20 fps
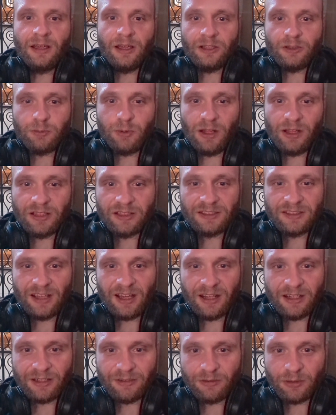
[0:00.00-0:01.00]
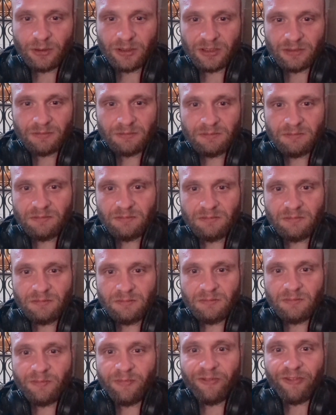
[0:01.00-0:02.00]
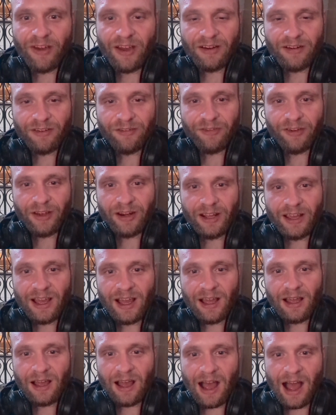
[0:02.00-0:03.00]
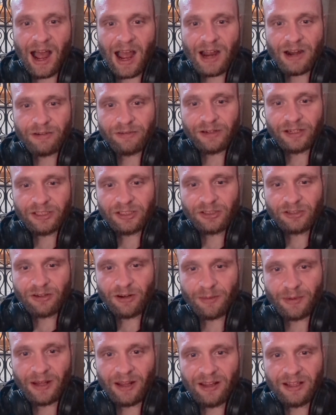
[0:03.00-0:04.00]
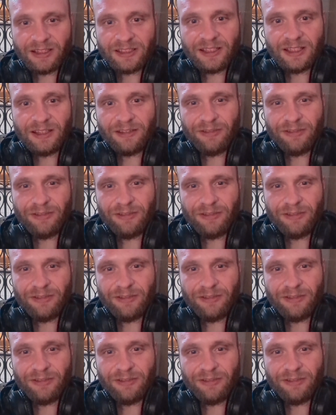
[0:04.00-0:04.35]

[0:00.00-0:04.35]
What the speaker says: As well as that, they're doing very, very high-risk criminality.